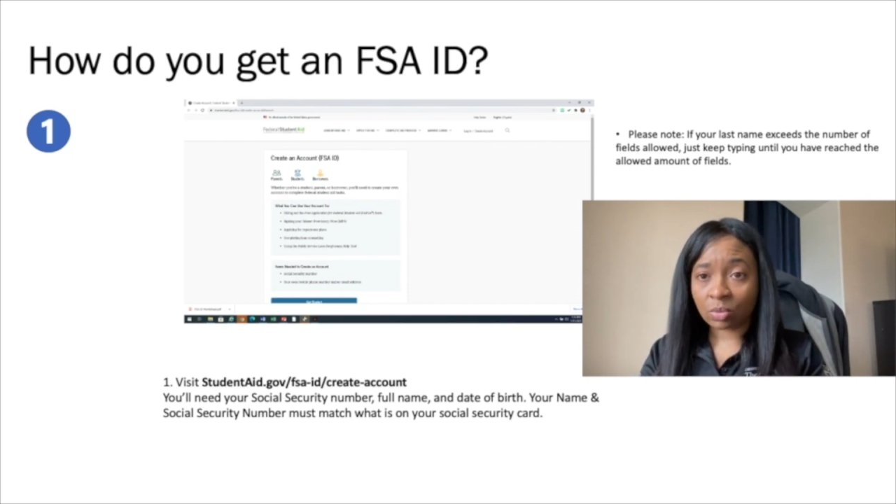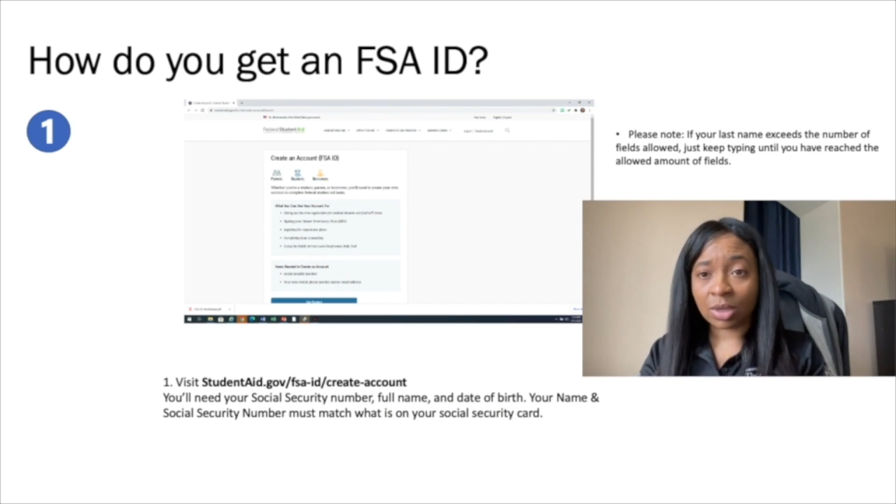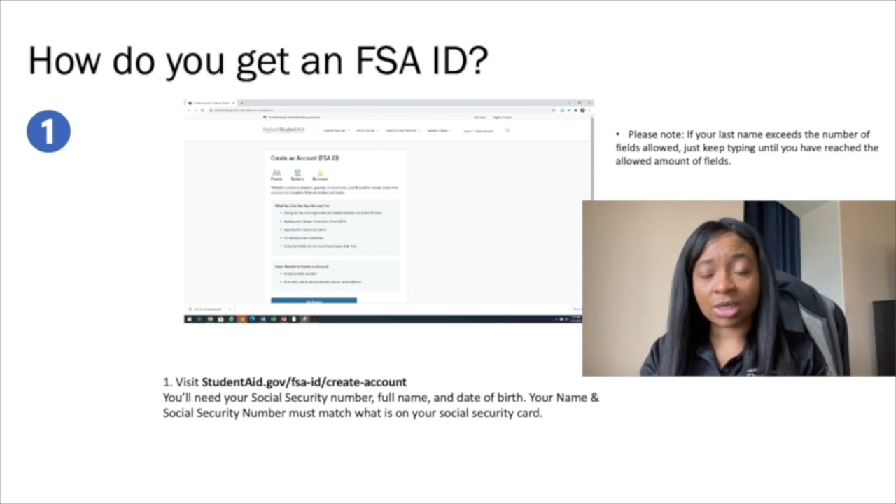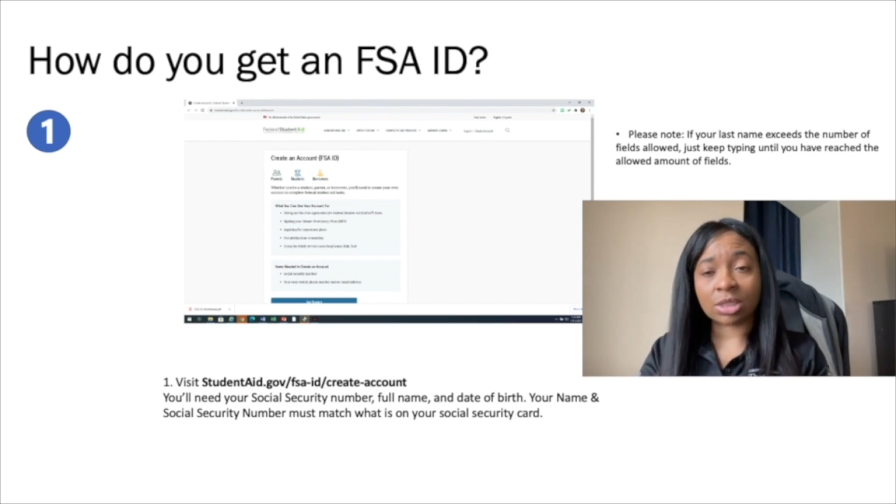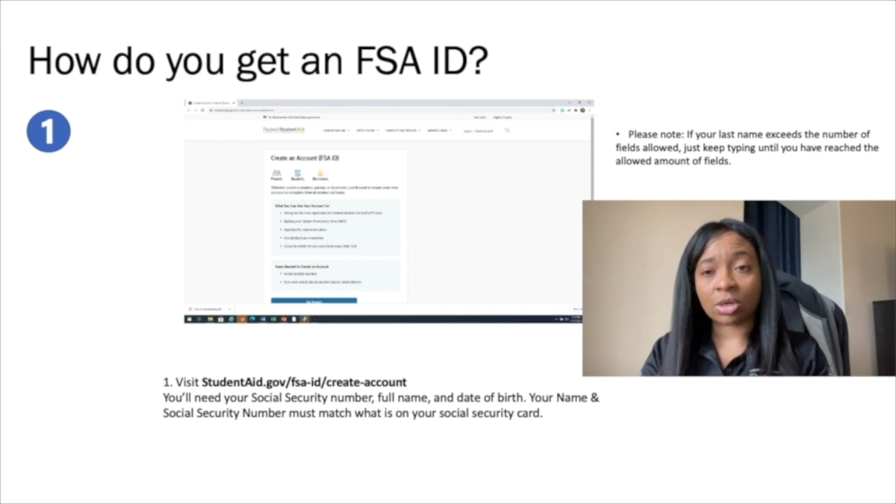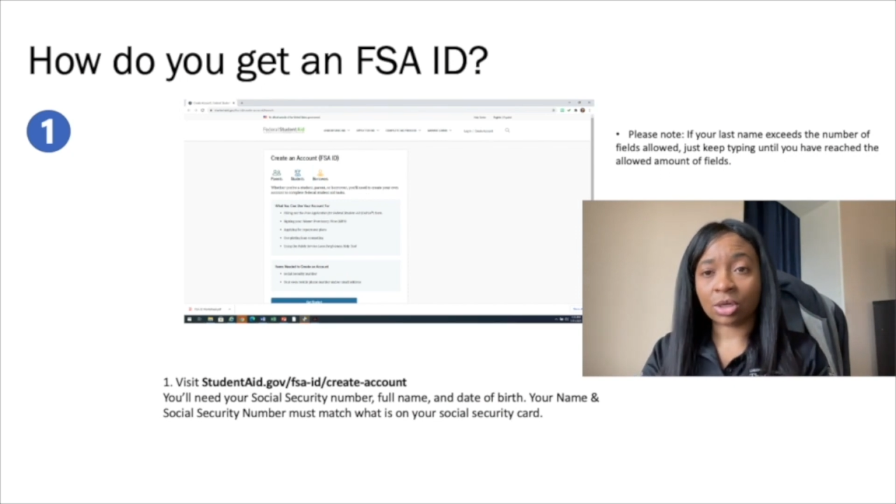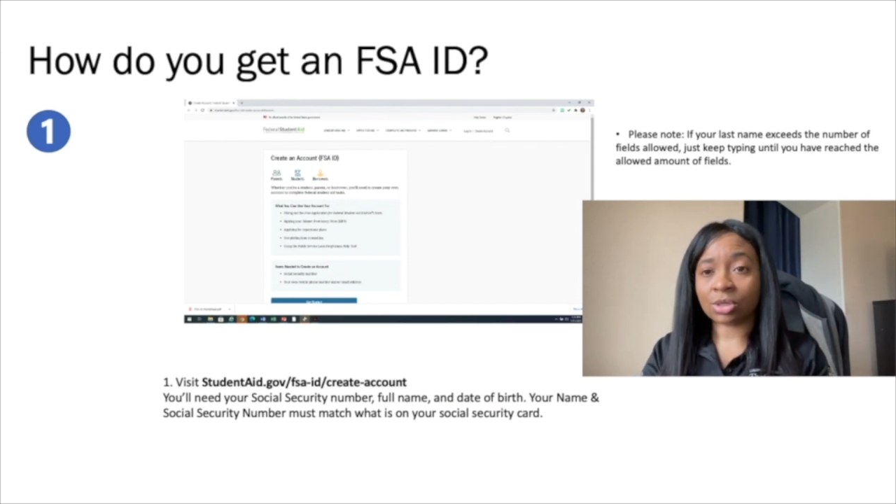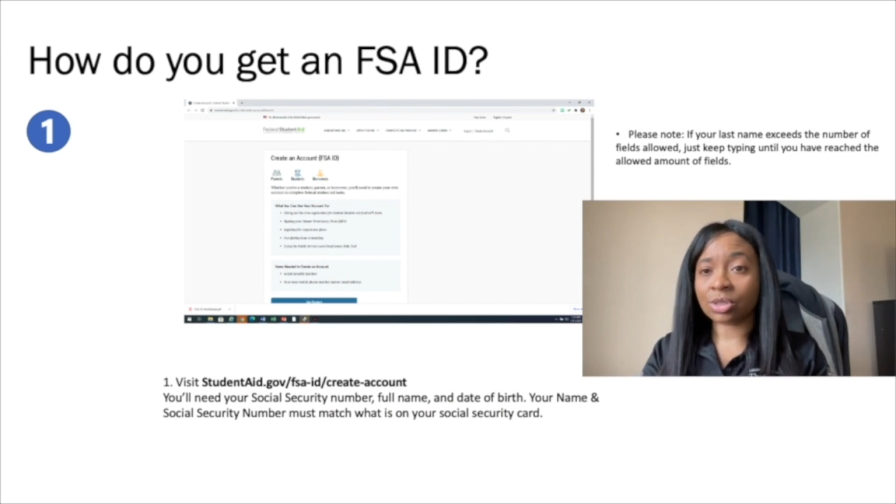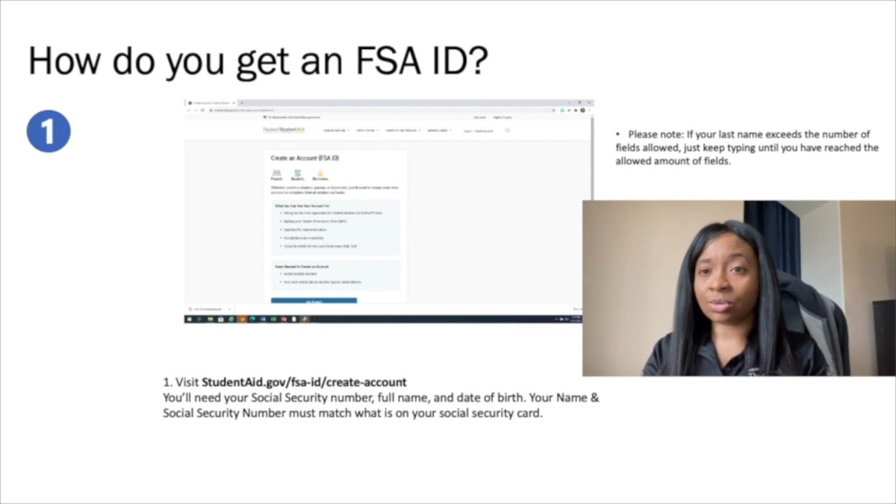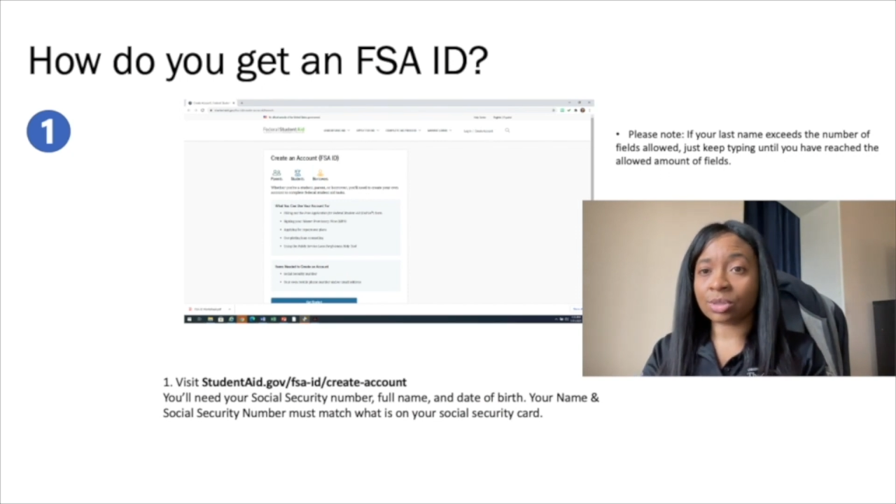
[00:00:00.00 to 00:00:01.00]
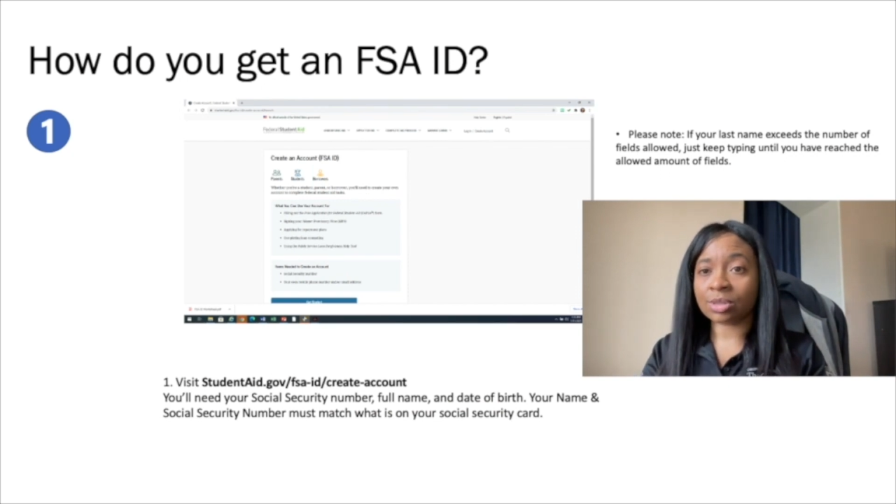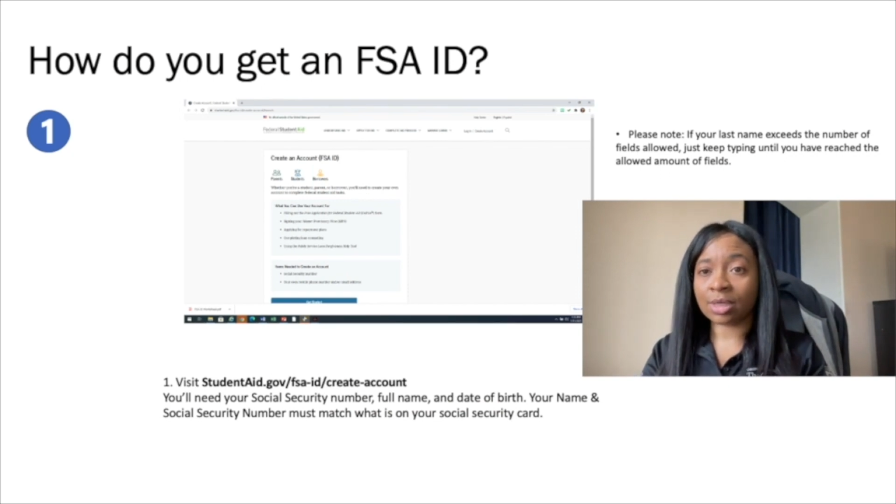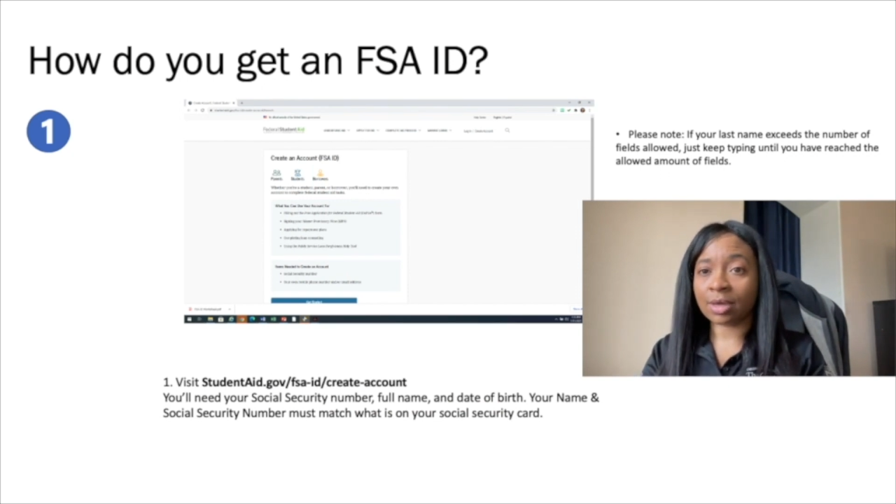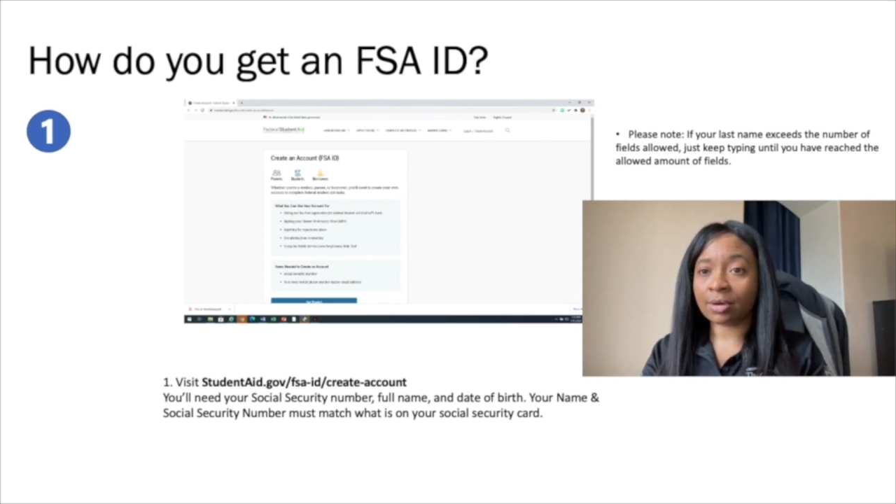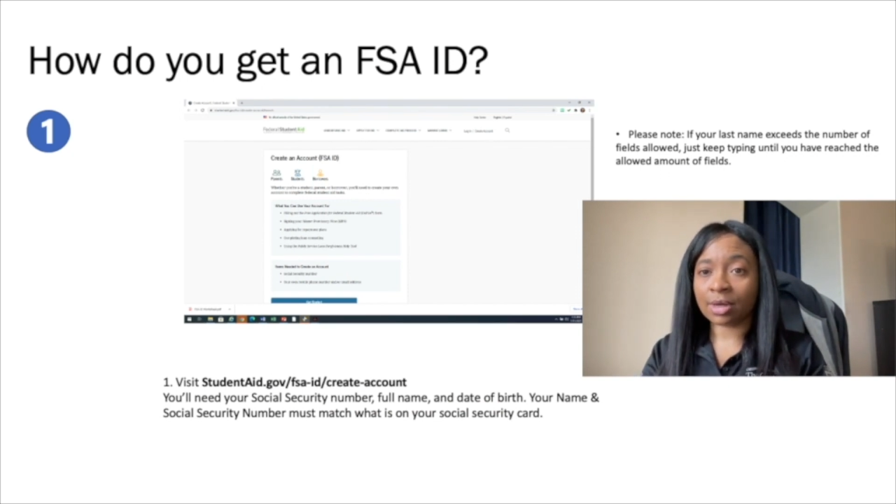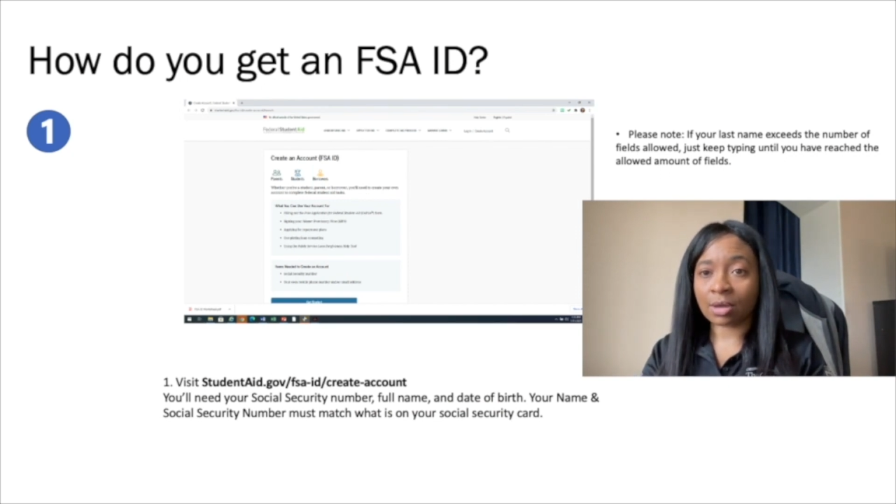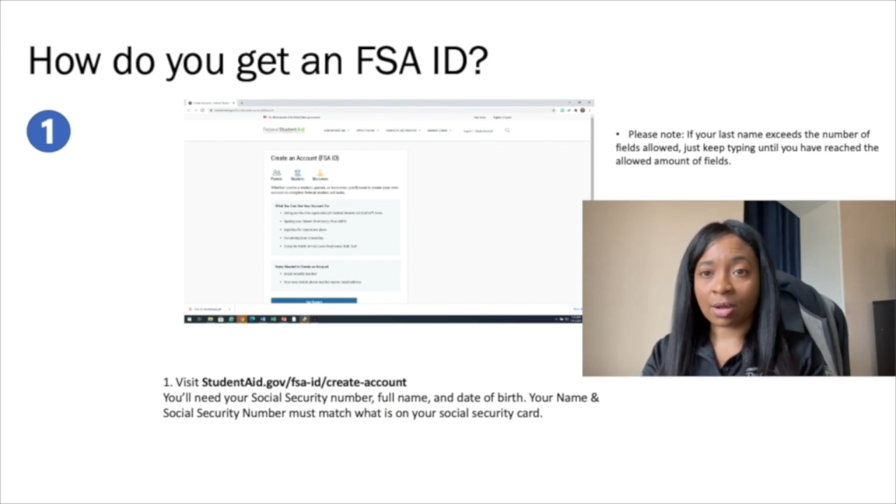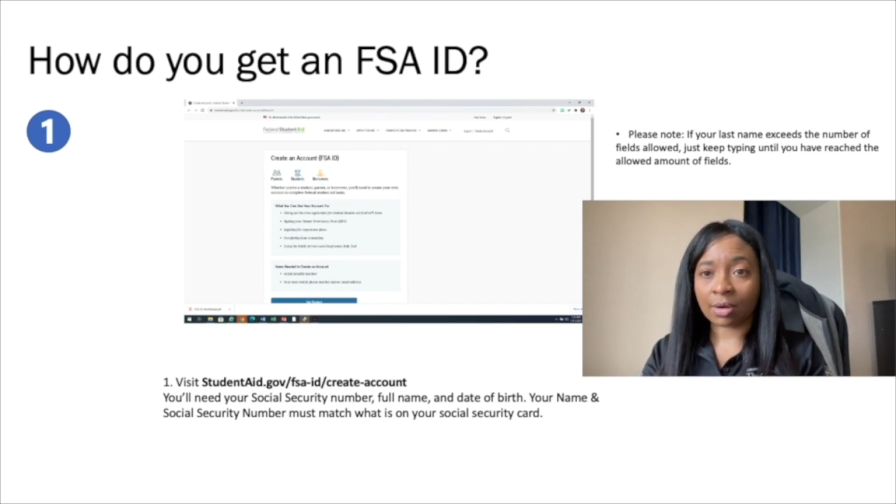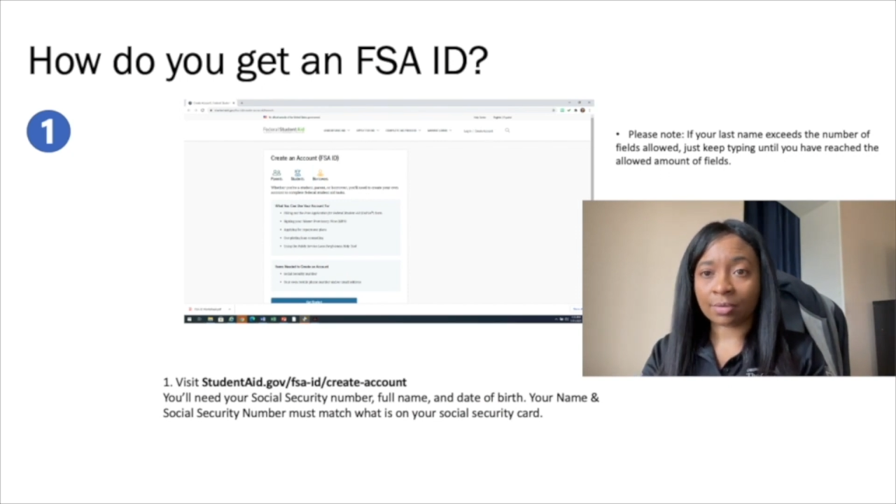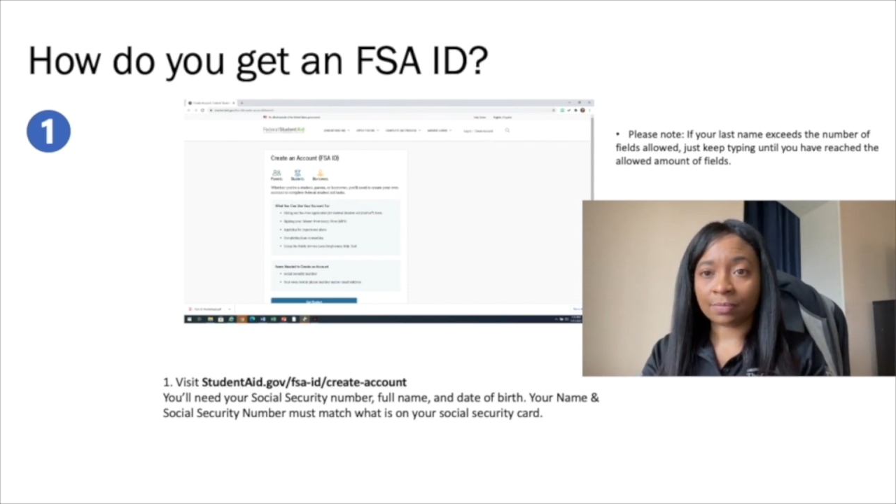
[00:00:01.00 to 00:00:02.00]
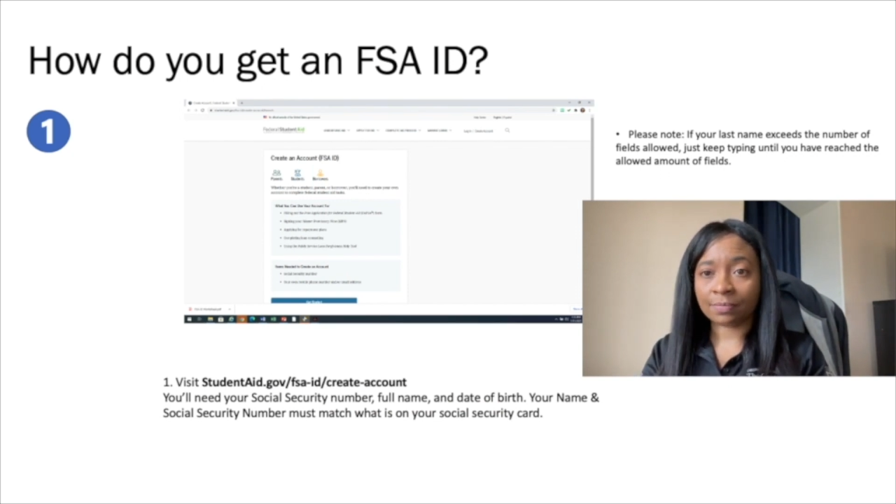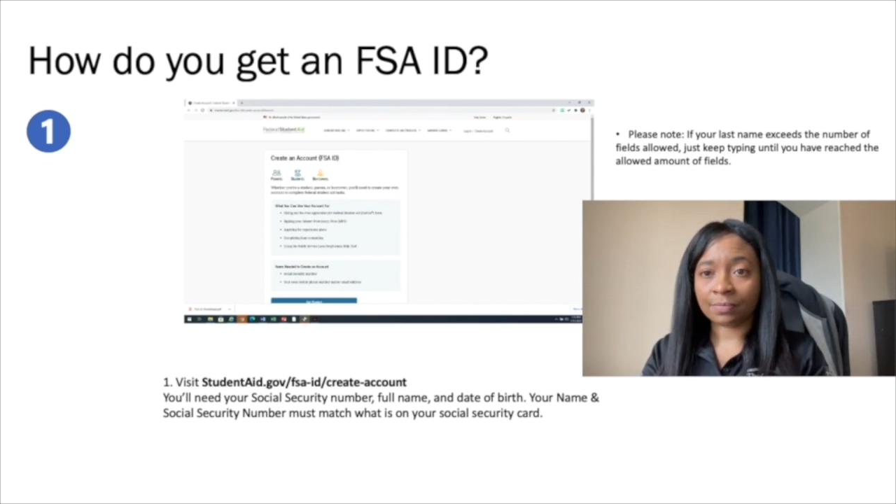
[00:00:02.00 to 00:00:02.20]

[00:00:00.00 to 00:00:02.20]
what is on your social security card.